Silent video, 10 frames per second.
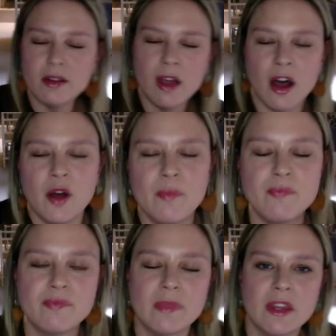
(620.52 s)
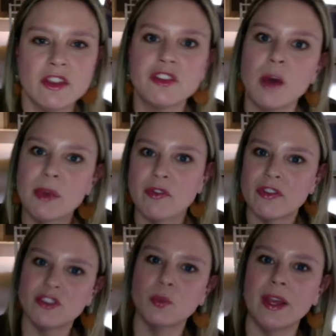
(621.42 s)
the topic for
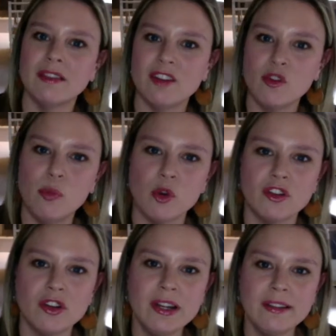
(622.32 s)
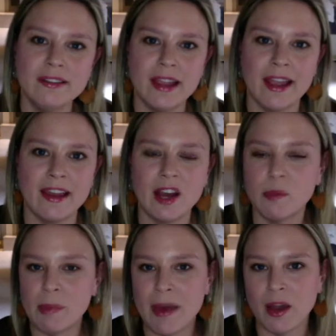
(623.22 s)
this week, self-portraits, and I'll
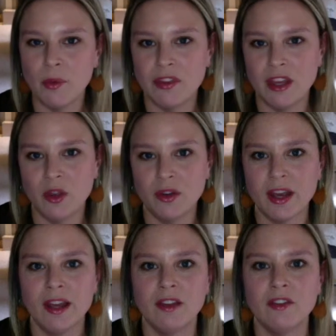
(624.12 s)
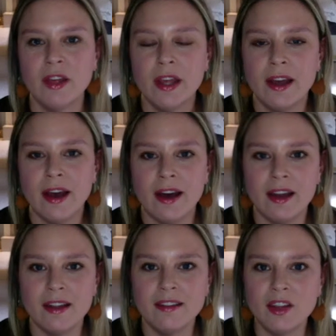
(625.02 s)
be back with you to kind of
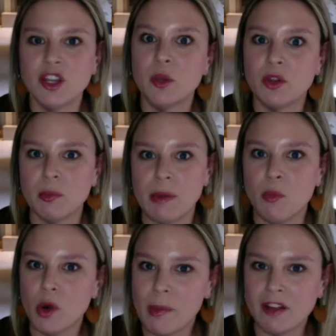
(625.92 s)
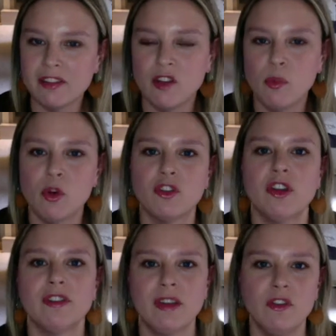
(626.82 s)
tell you a little bit more about
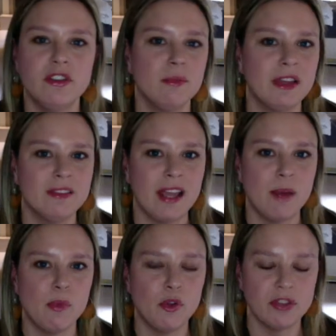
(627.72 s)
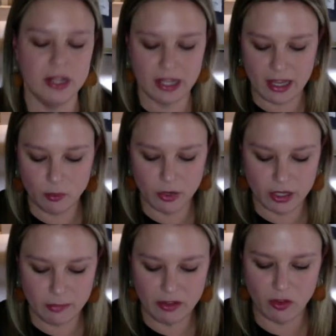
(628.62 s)
self-portraits, give you some examples, and again, we're
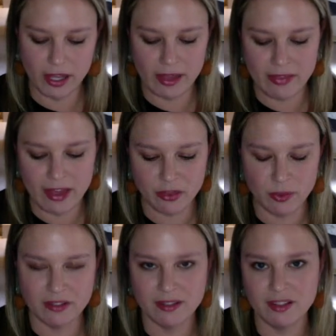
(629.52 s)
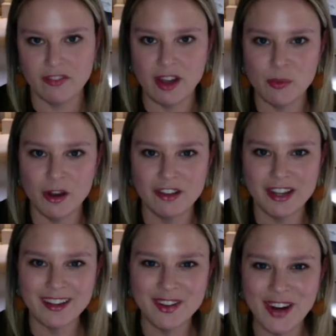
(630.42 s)
going to be looking at that 365
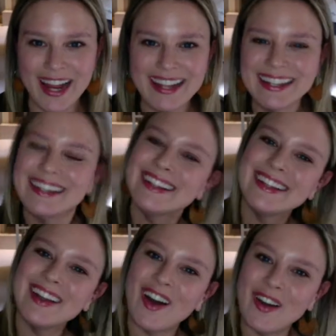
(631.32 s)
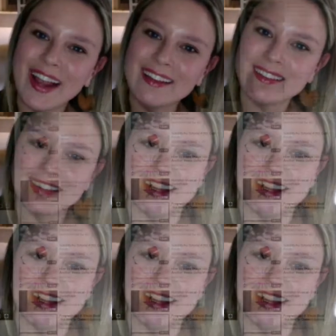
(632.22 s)
project. All right, see